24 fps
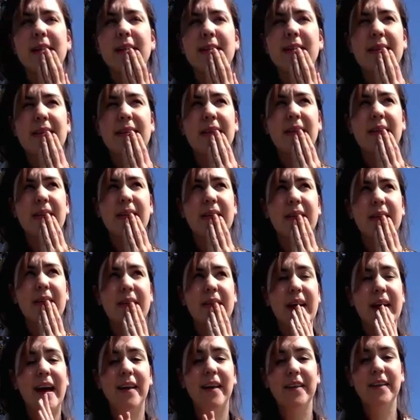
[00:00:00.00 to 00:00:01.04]
So
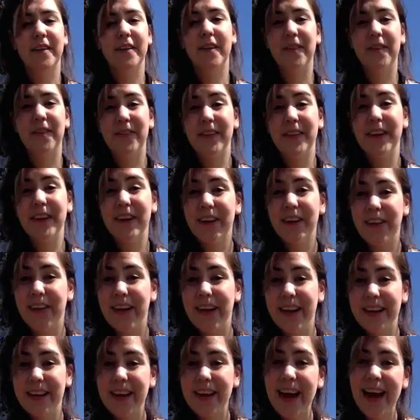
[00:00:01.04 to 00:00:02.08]
I'll do a video
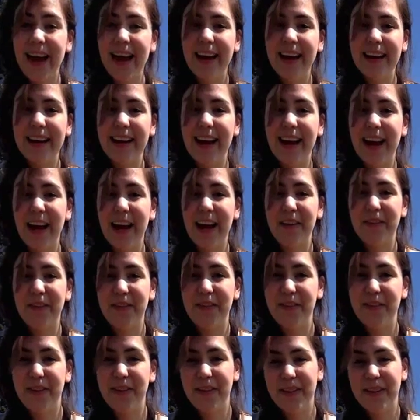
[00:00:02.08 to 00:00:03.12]
on that and have
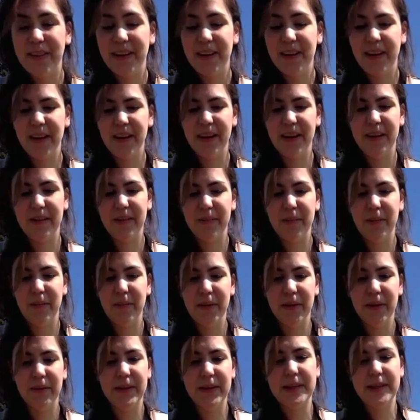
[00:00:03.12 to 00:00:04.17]

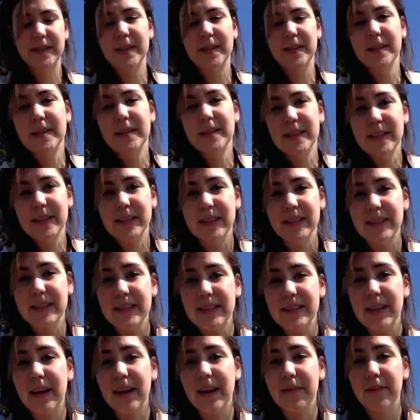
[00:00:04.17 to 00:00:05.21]
more research and
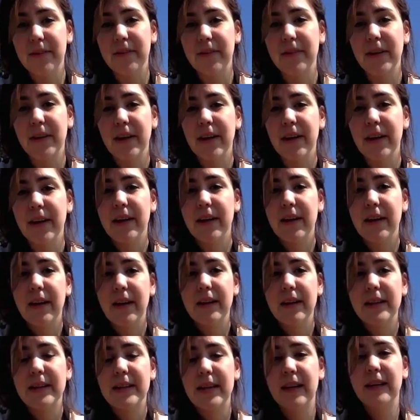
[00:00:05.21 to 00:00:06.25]
stuff
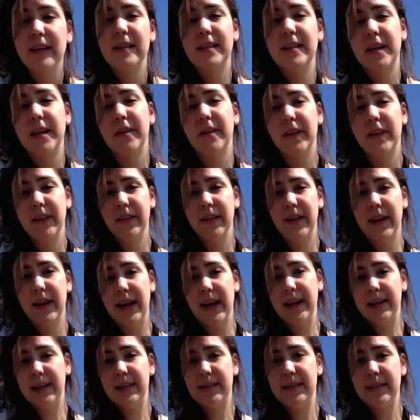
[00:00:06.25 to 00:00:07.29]
to share with you
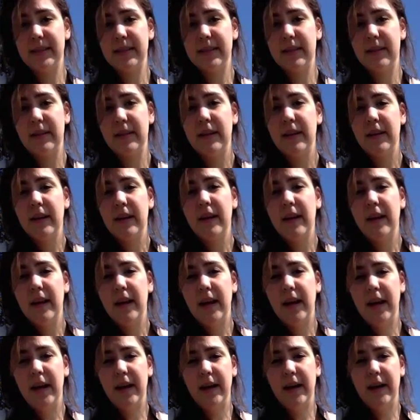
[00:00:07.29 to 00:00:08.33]
guys.
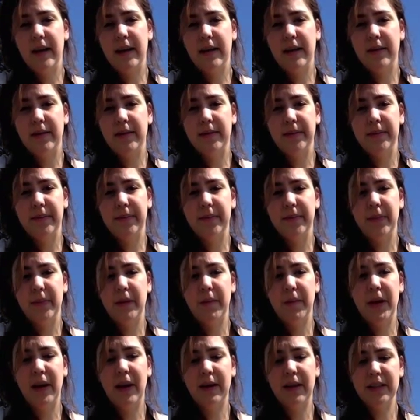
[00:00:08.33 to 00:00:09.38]

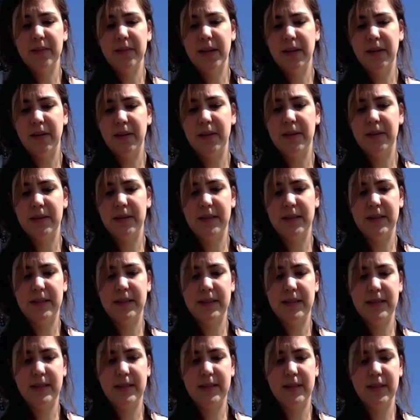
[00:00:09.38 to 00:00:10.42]
My ultimate goal is
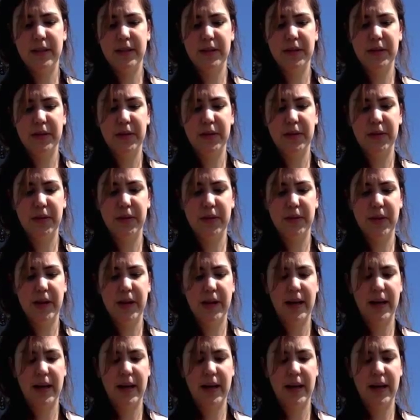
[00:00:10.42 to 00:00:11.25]
just to